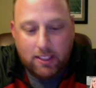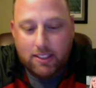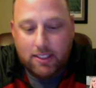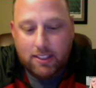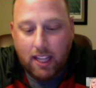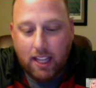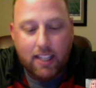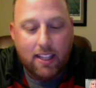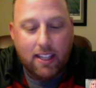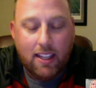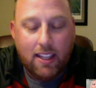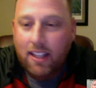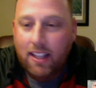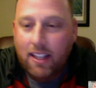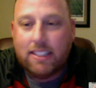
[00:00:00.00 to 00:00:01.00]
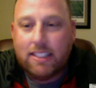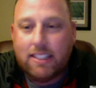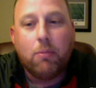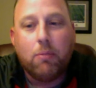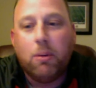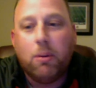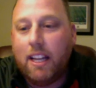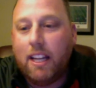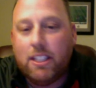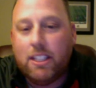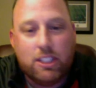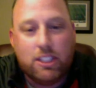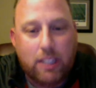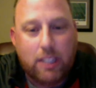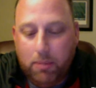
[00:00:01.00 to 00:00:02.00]
It's like a
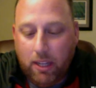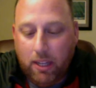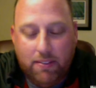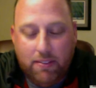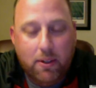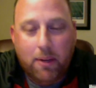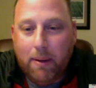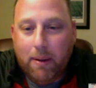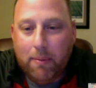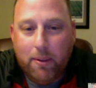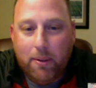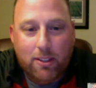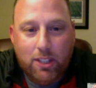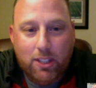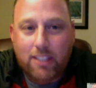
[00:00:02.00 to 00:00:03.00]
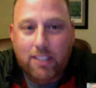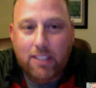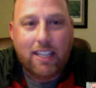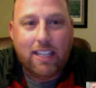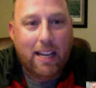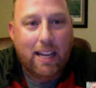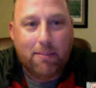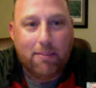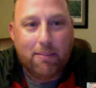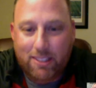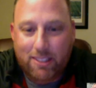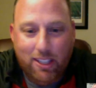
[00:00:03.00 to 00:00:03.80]
relationship. You have to remember those good times.